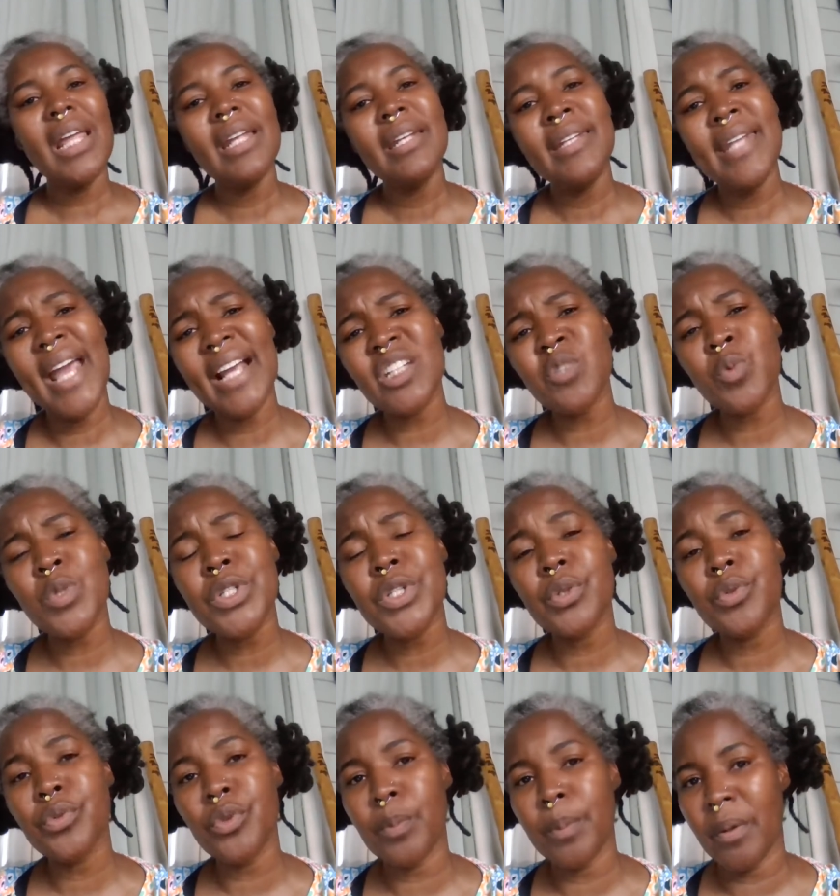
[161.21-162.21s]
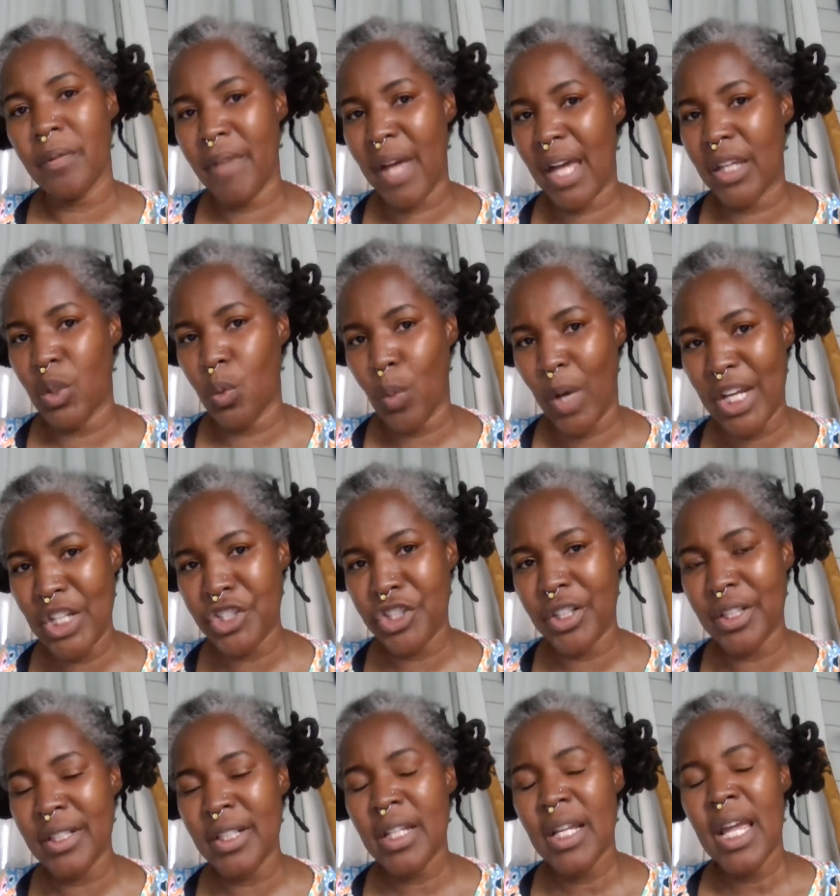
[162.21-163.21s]
Next was the group
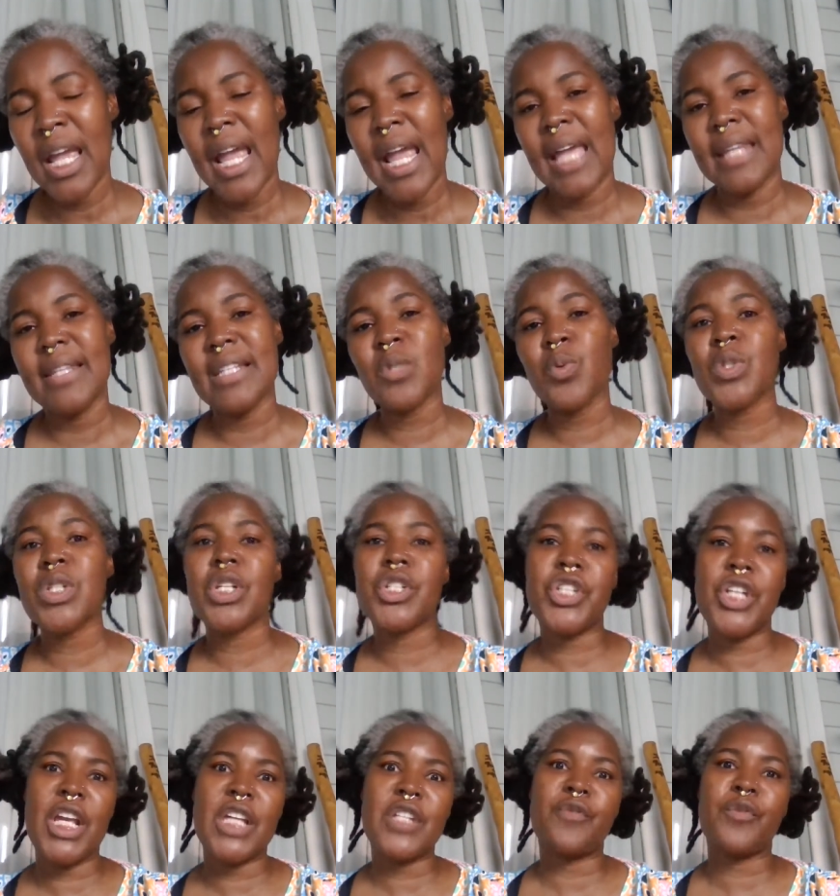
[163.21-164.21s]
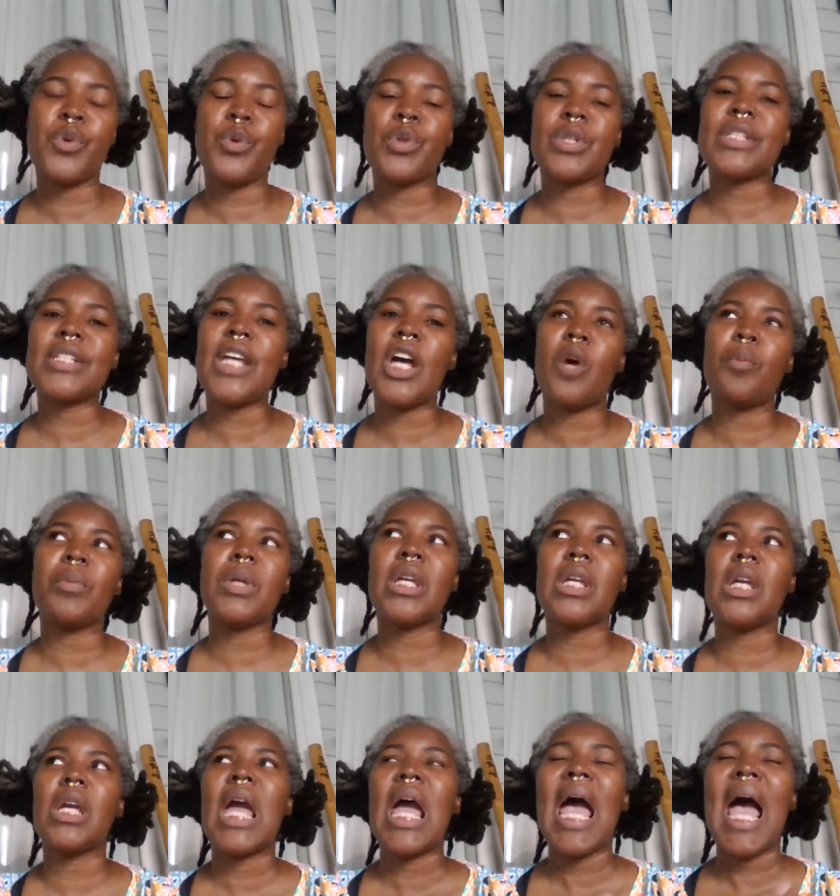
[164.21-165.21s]
evaluation. And this was a chance for you to tell
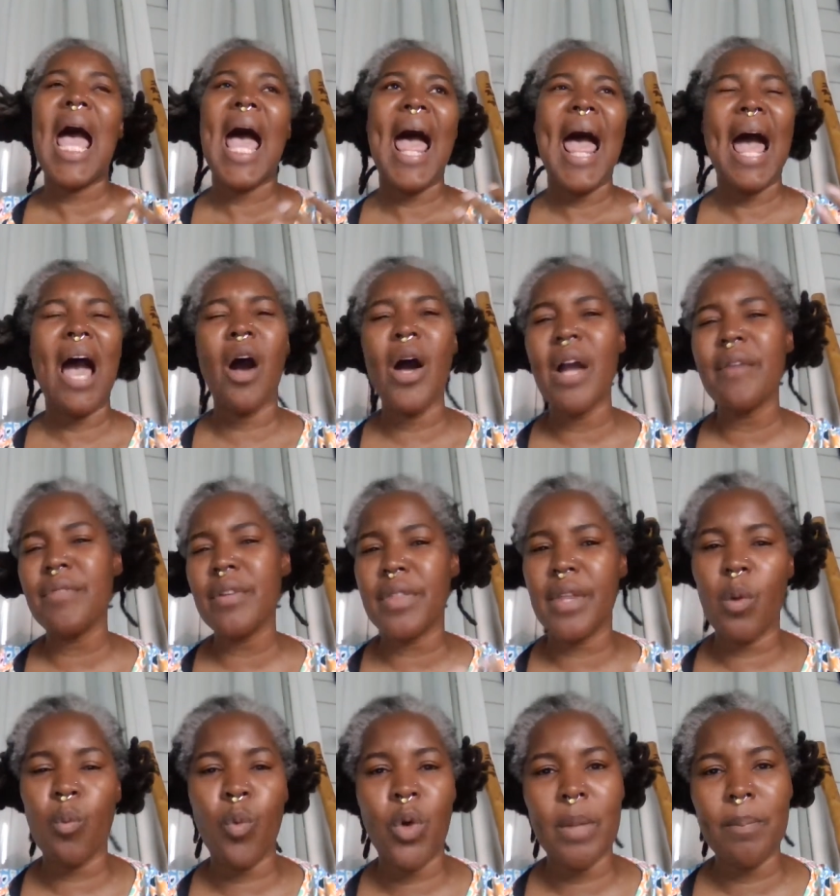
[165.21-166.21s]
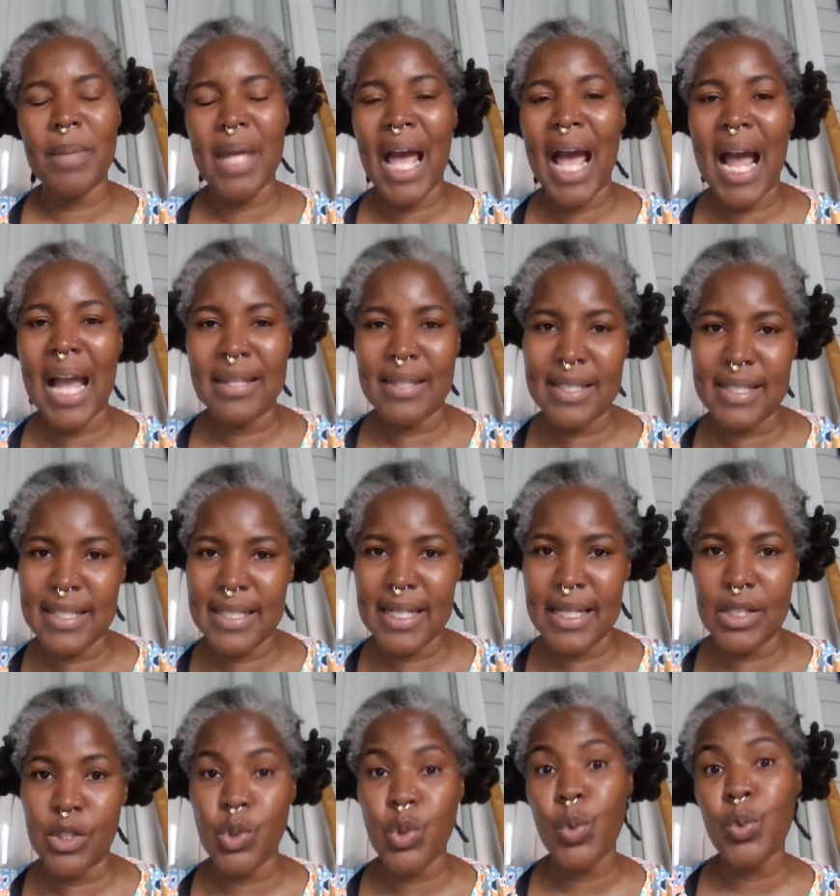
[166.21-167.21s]
me how everything went behind the
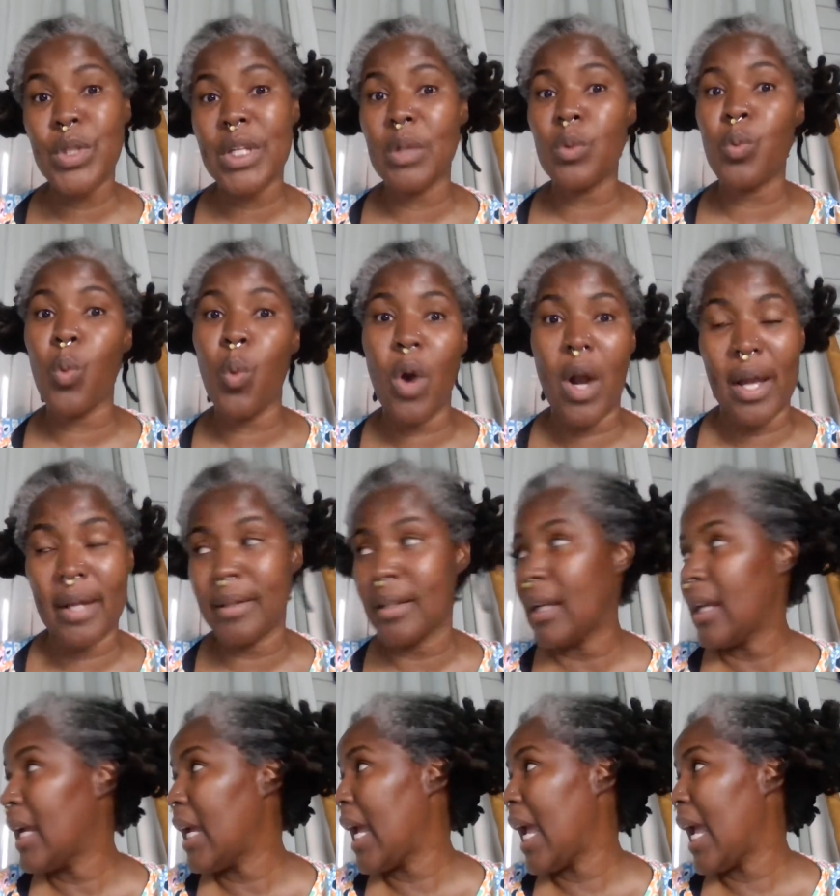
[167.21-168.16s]
scenes, who did what.